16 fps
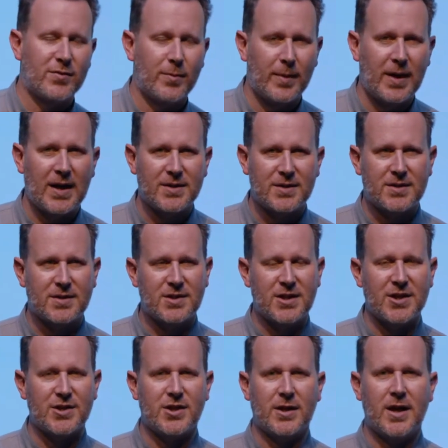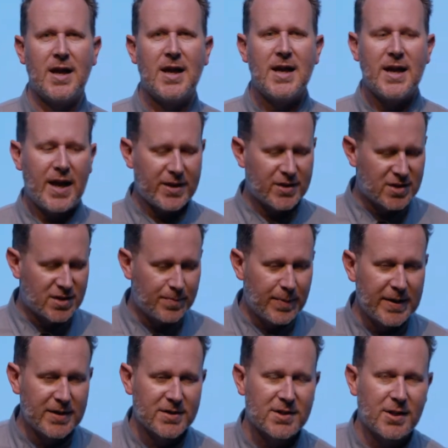from last session and
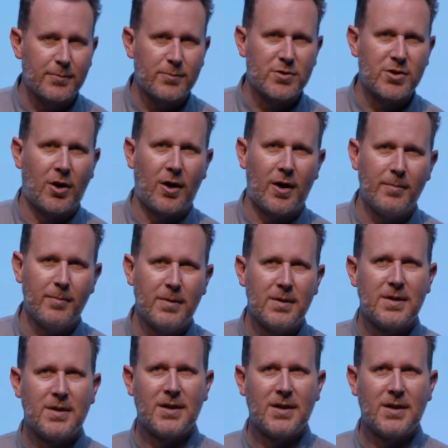spend some time